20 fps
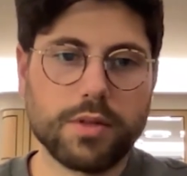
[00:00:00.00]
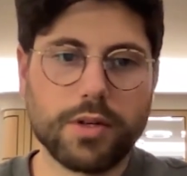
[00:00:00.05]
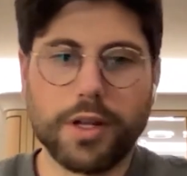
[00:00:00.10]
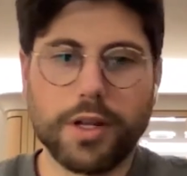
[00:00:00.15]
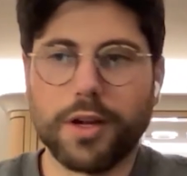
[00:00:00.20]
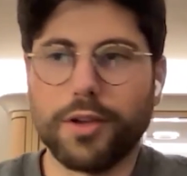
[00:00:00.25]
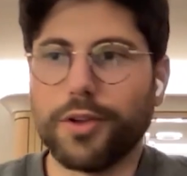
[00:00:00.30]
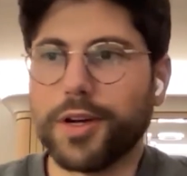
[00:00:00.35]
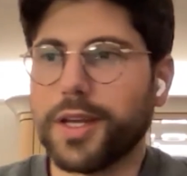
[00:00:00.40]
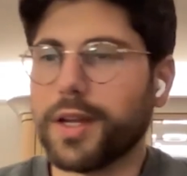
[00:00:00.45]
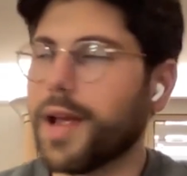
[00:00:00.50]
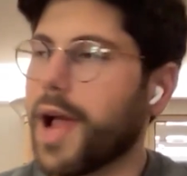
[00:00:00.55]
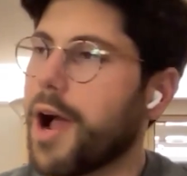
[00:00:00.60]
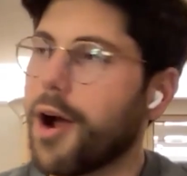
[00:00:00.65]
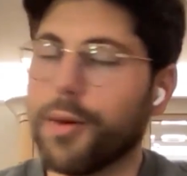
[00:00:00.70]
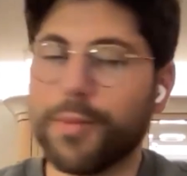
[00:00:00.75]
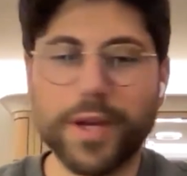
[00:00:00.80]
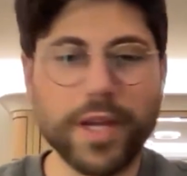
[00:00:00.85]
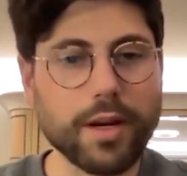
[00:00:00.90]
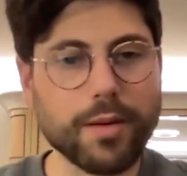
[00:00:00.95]
you're going to look at
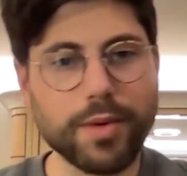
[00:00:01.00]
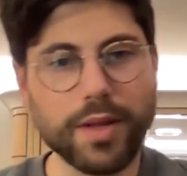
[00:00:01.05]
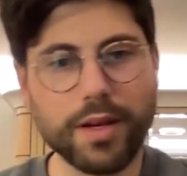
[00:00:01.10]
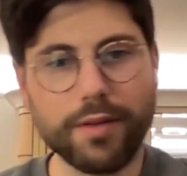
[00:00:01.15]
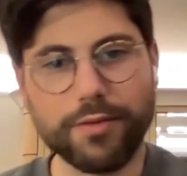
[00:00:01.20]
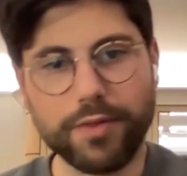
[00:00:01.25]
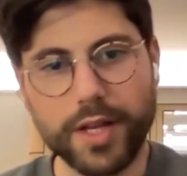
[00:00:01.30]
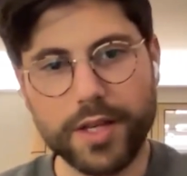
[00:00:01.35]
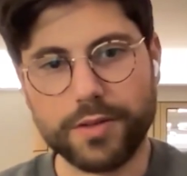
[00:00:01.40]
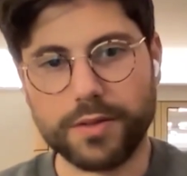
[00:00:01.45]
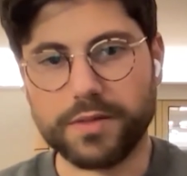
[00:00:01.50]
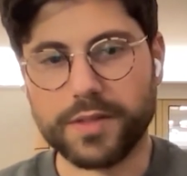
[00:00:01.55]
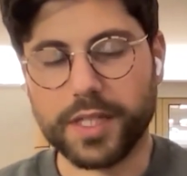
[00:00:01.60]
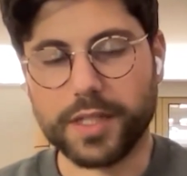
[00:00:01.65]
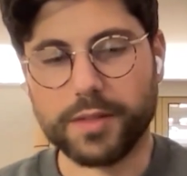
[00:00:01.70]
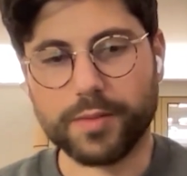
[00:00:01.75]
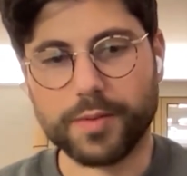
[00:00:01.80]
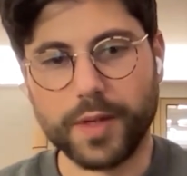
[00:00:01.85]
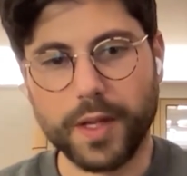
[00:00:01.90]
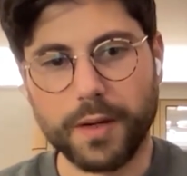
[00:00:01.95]
how am I going to beat inflation of
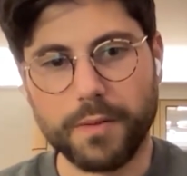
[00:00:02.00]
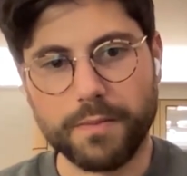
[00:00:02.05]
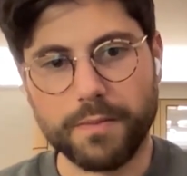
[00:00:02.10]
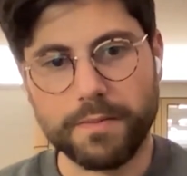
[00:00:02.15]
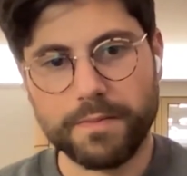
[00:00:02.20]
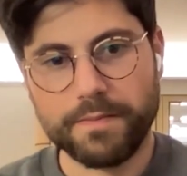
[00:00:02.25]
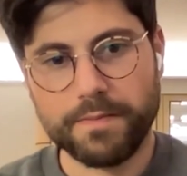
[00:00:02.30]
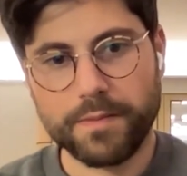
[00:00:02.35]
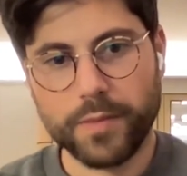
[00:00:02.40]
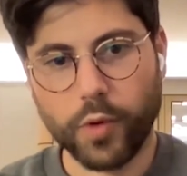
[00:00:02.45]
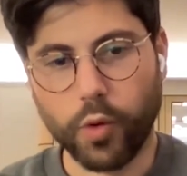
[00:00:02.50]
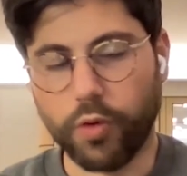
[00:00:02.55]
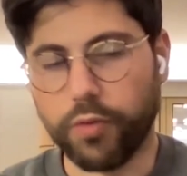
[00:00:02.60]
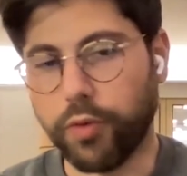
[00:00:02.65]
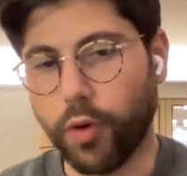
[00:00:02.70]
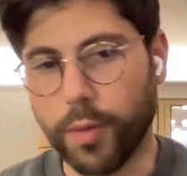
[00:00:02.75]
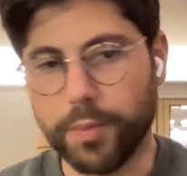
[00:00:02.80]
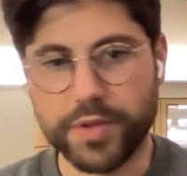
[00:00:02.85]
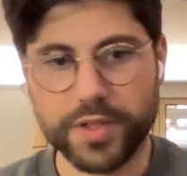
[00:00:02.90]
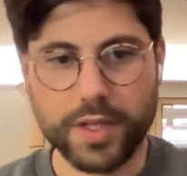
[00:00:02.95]
six percent or
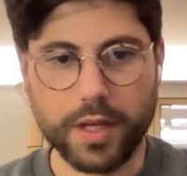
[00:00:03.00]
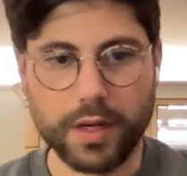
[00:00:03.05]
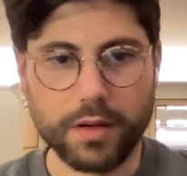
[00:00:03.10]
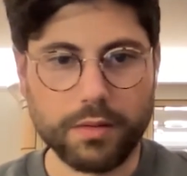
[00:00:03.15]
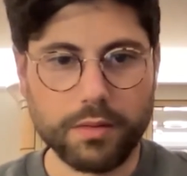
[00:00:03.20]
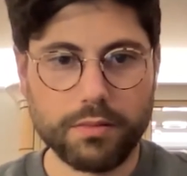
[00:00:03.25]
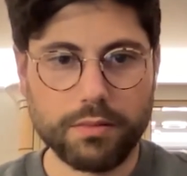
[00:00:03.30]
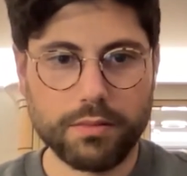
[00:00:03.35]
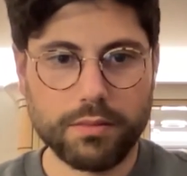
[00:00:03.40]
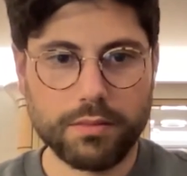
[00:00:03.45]
four percent?